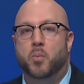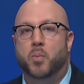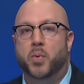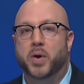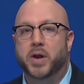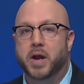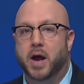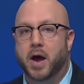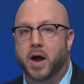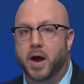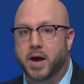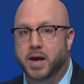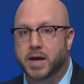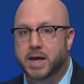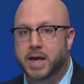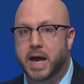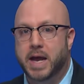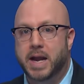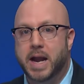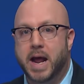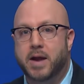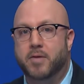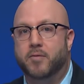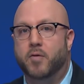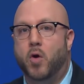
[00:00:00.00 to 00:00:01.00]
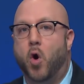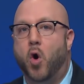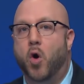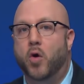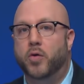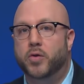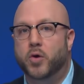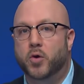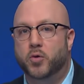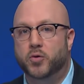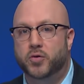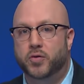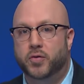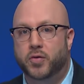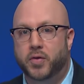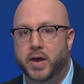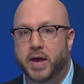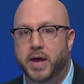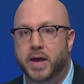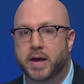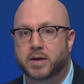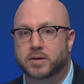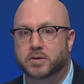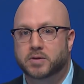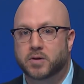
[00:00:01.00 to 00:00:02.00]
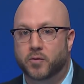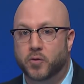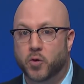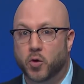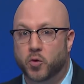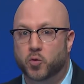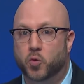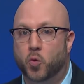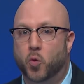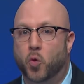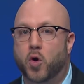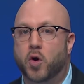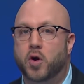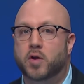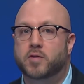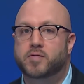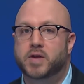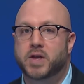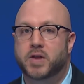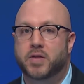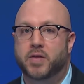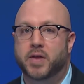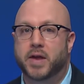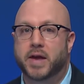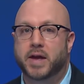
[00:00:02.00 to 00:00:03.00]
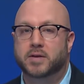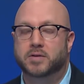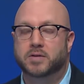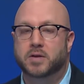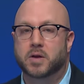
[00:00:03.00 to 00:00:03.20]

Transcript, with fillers: But again, out of all those things, of those worldly things,